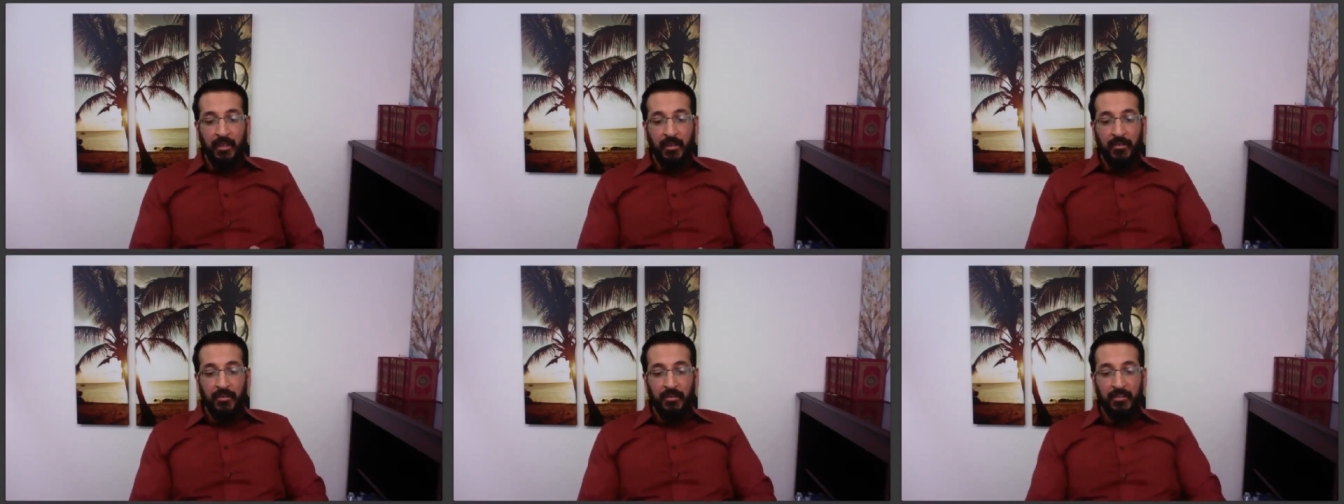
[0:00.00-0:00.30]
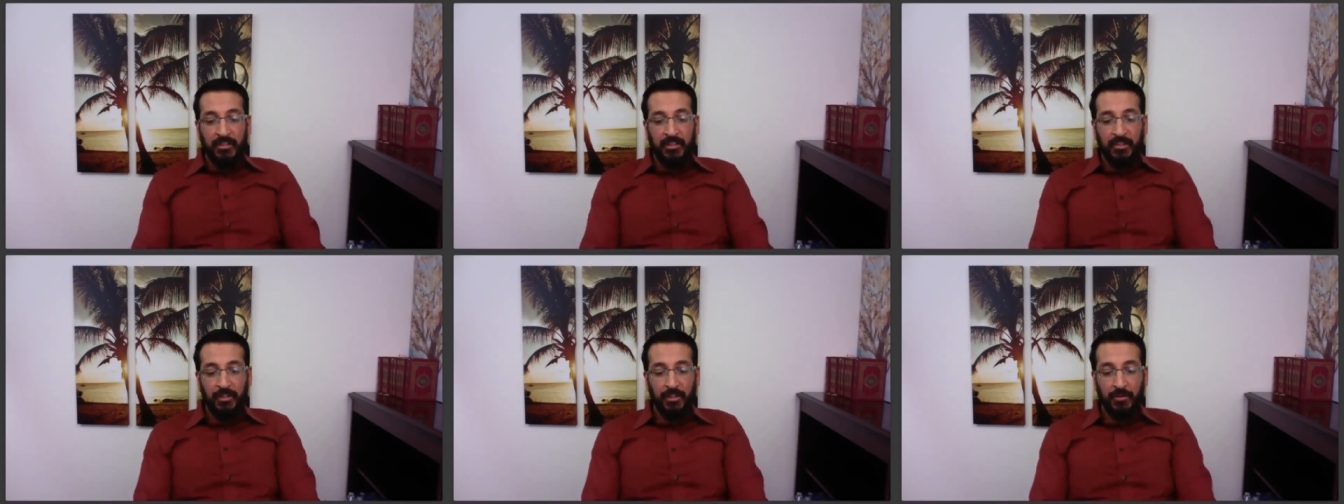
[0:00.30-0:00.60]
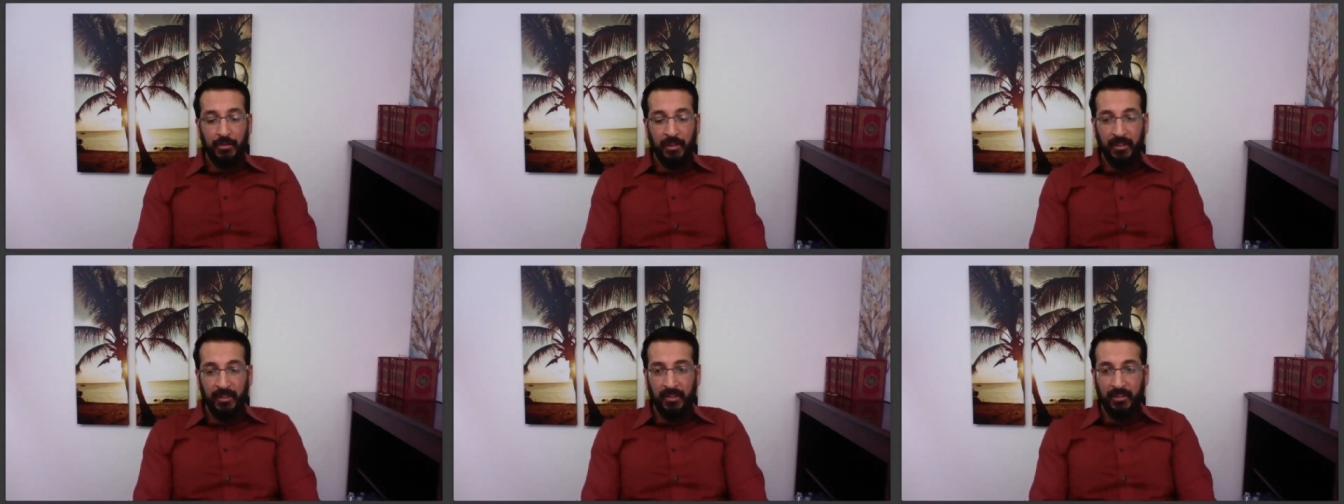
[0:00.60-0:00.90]
The easiest
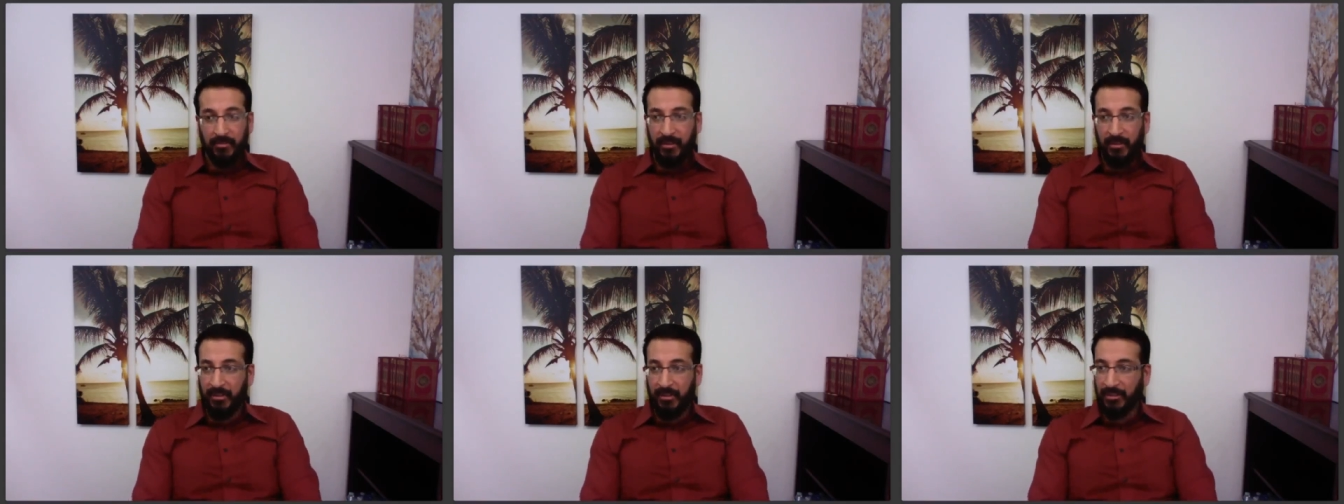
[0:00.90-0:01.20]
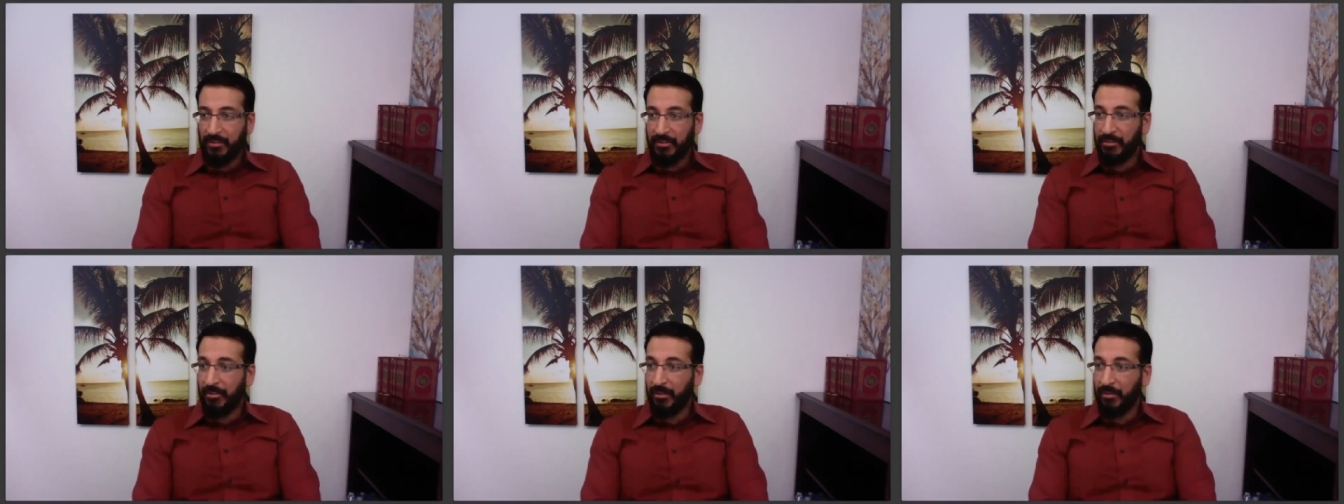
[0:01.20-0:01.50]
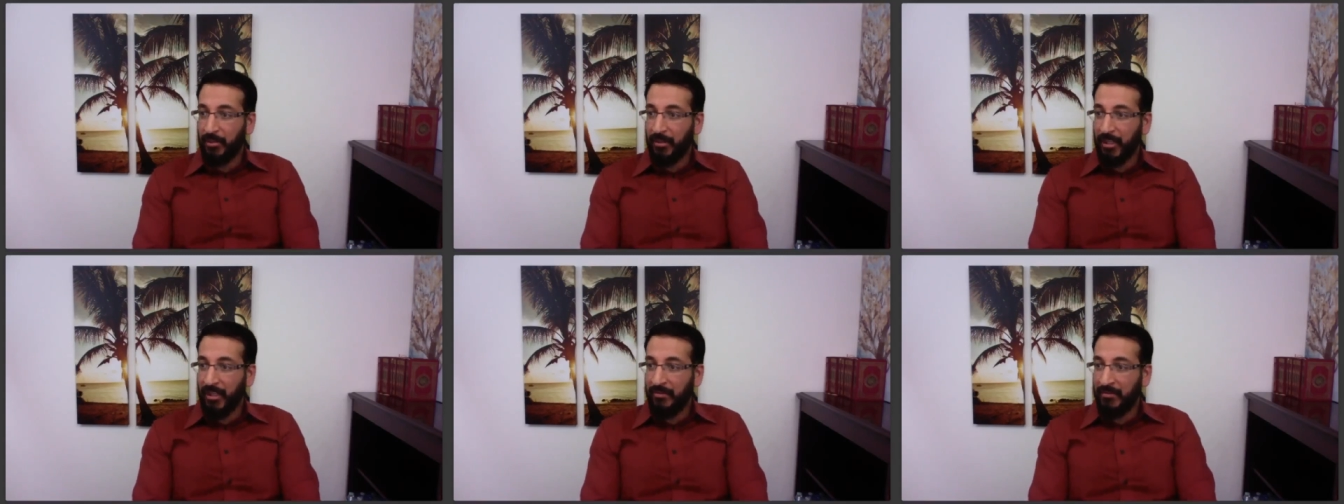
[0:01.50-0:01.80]
way, if I can just throw in a
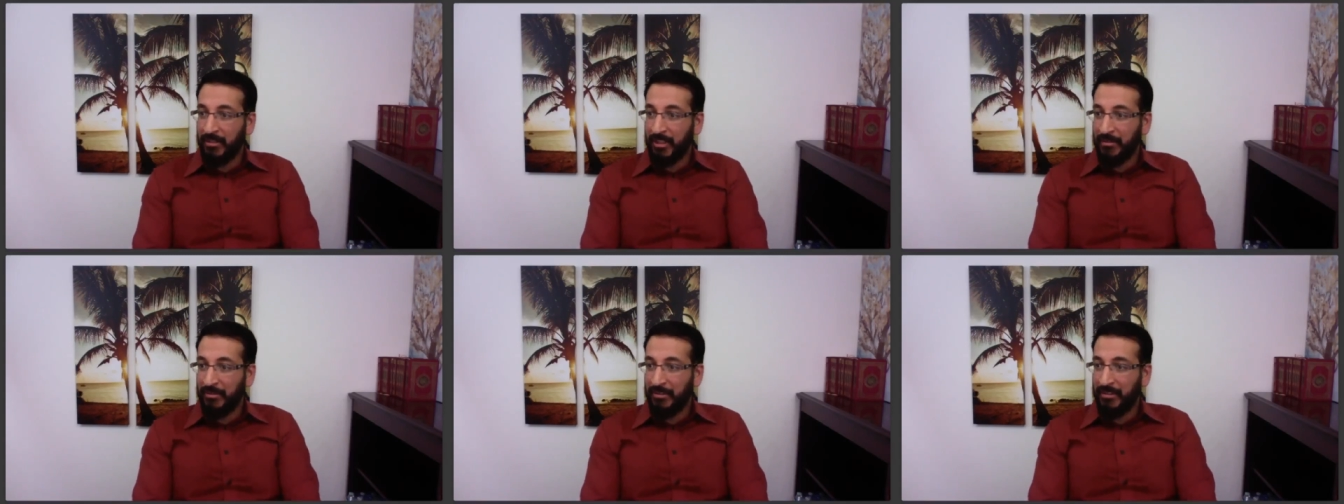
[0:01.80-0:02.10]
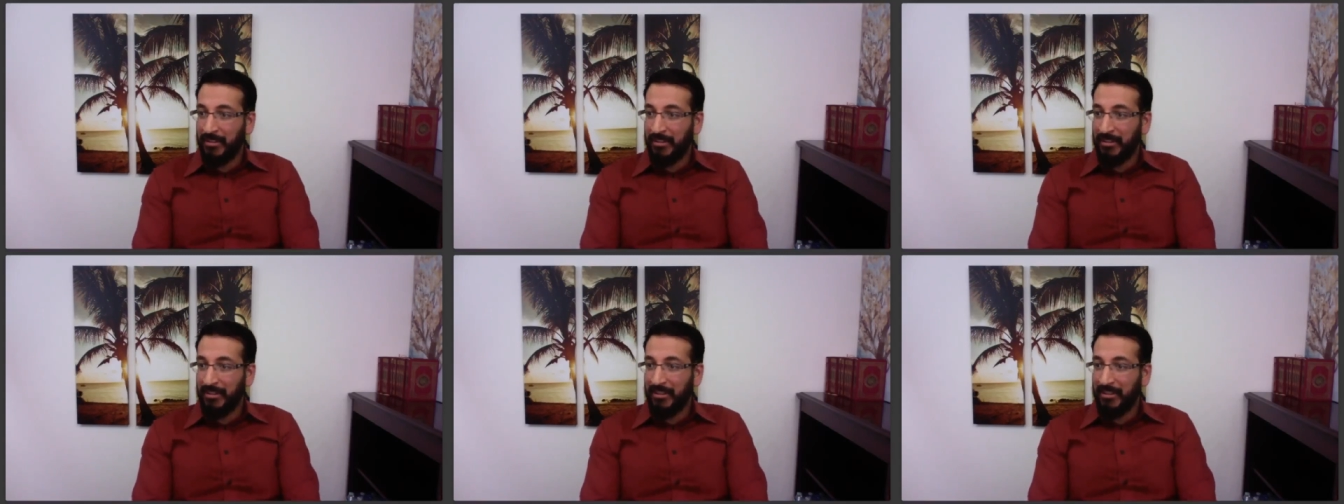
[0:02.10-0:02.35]
quick advertisement,